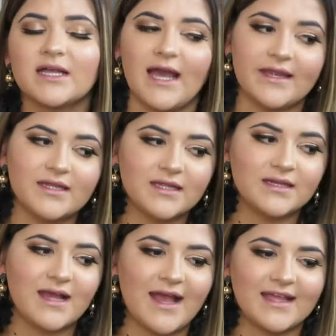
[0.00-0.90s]

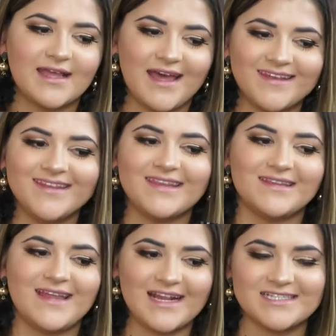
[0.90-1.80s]
I kind
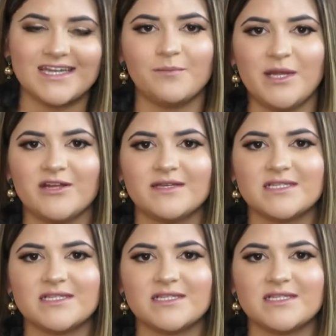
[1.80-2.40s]
of like to compare